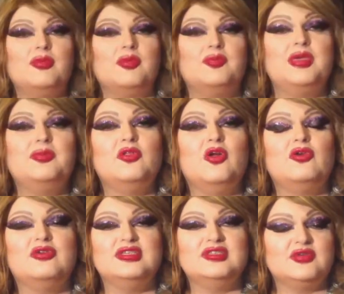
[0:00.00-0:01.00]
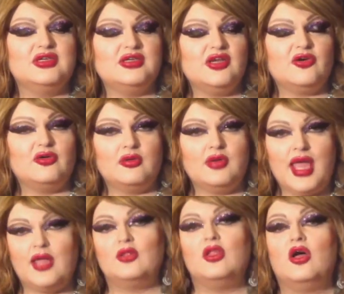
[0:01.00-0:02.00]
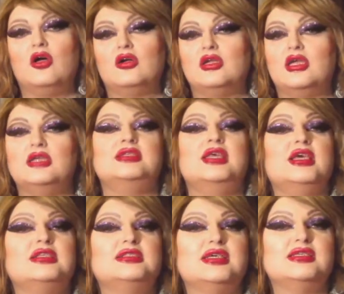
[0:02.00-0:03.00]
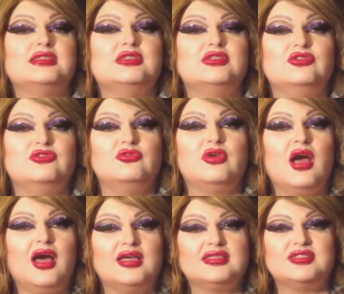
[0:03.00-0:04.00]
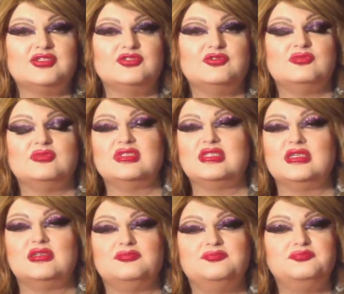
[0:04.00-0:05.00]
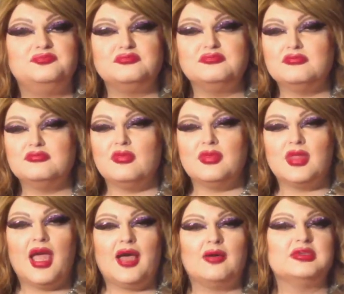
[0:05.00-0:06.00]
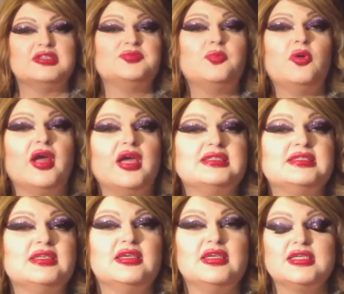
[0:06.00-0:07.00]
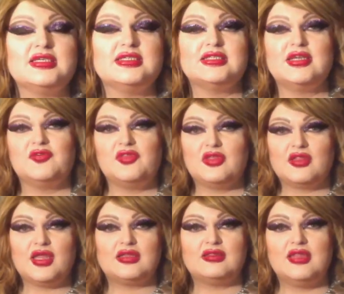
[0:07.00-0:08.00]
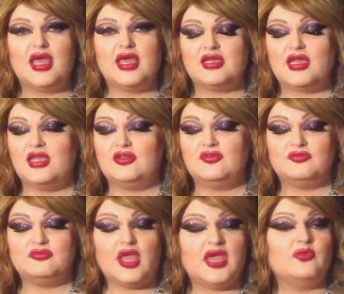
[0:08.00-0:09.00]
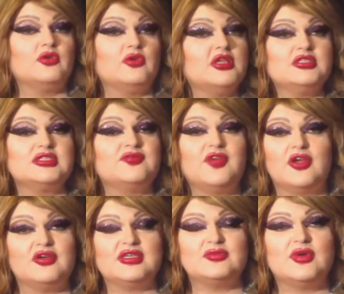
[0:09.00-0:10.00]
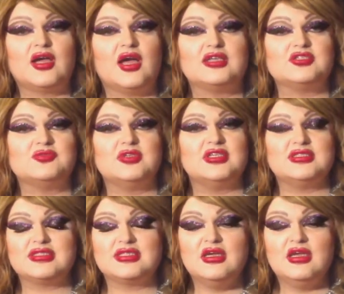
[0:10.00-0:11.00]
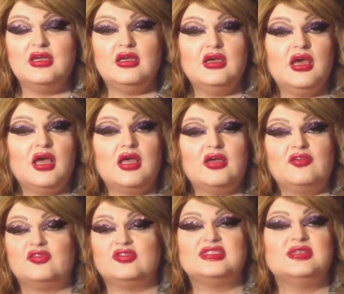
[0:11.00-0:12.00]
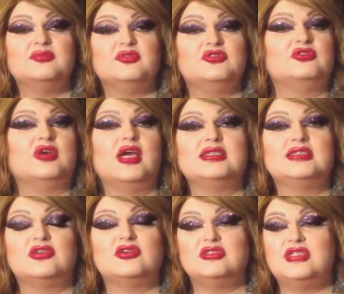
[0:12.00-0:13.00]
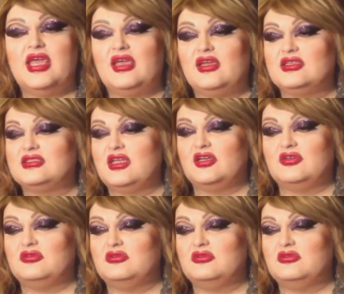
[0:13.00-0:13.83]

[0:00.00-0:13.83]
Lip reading: But people always want to know how long it takes us to do costumes and how much pricing is and everything like that. And it really just varies what costumes is. For a simple dress, it could take us like